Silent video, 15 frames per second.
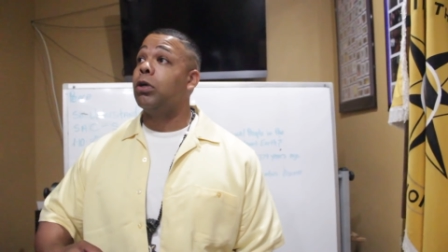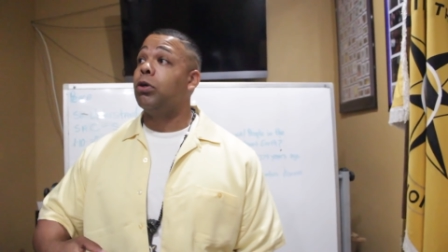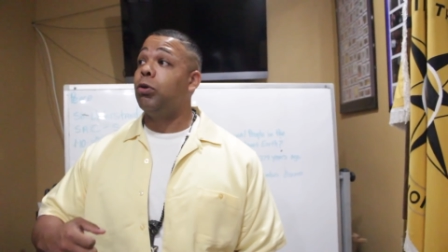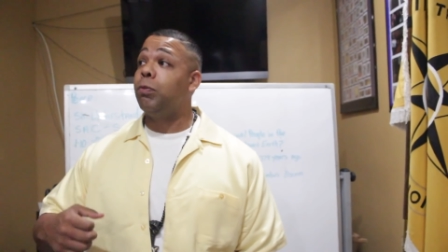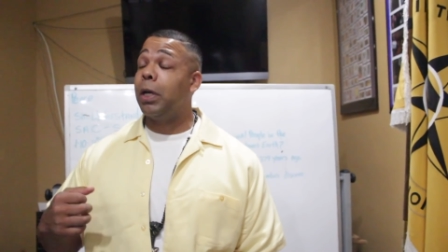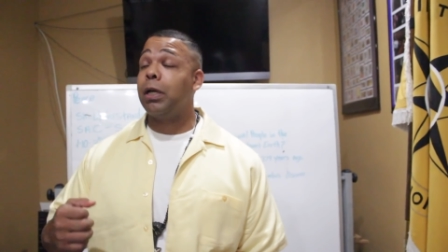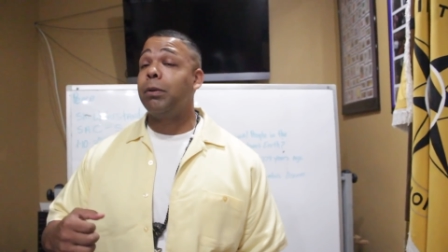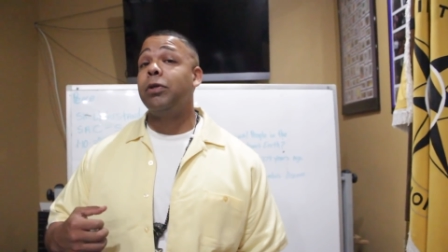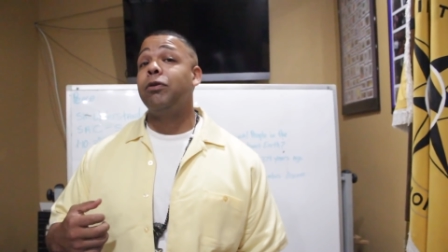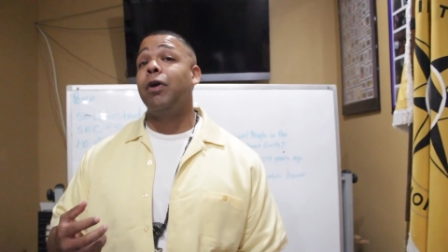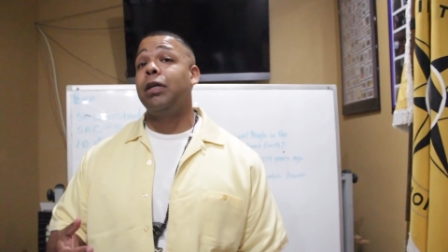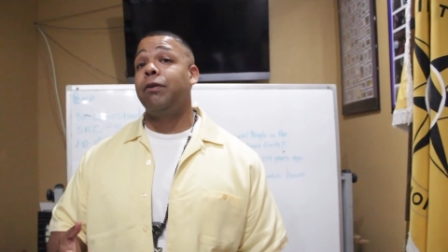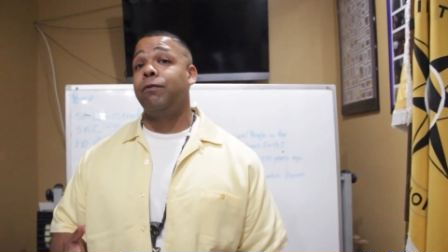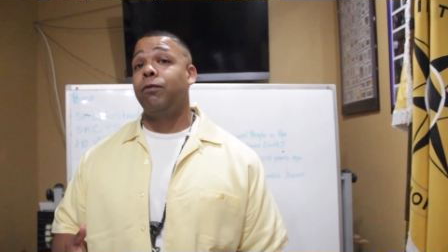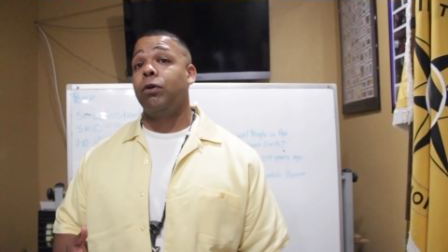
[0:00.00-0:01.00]
You better be
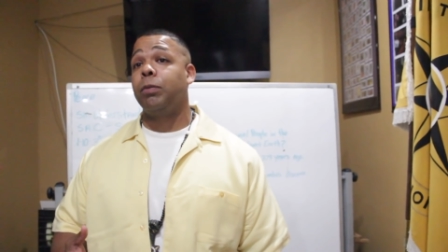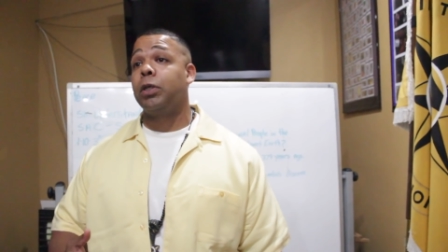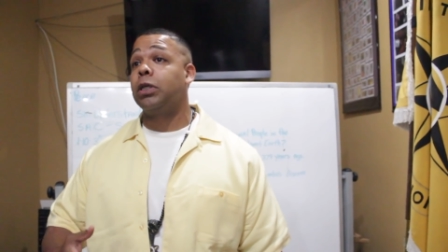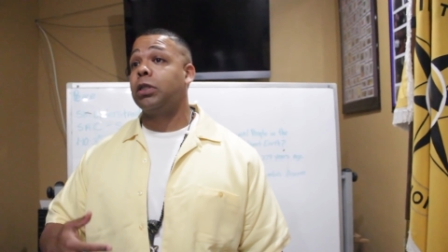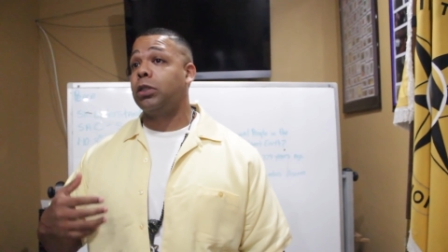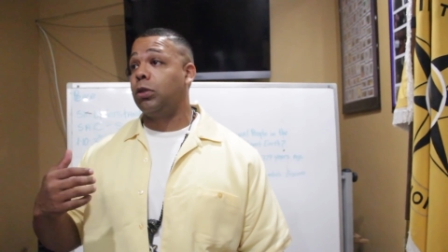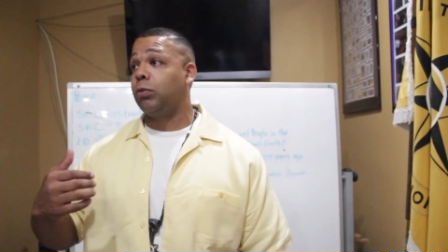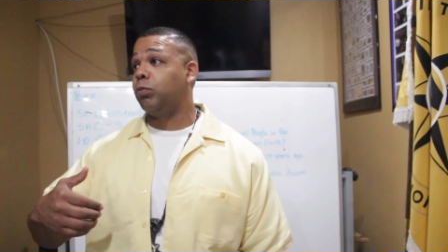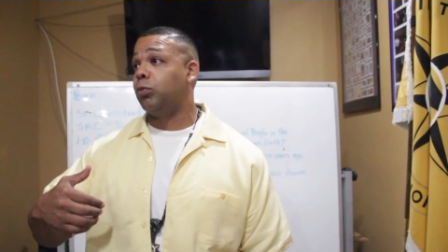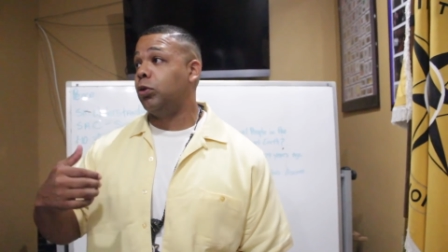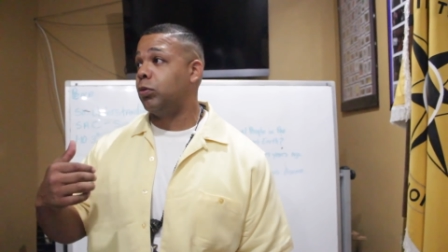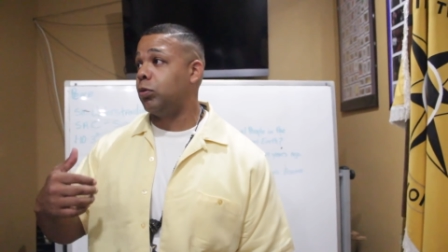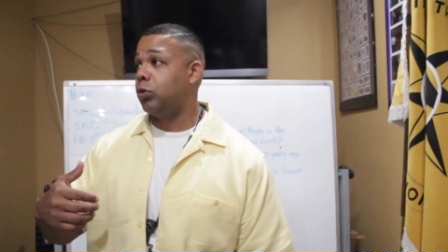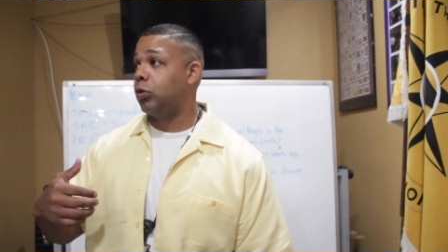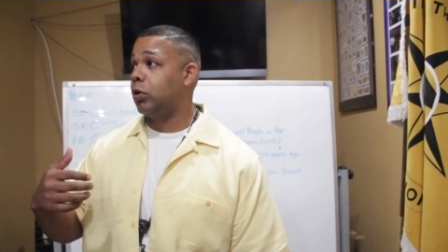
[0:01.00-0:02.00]
ready for it because
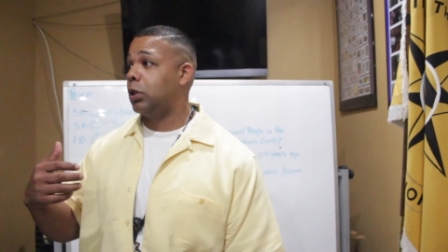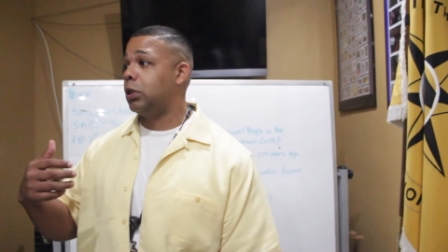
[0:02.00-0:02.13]
you're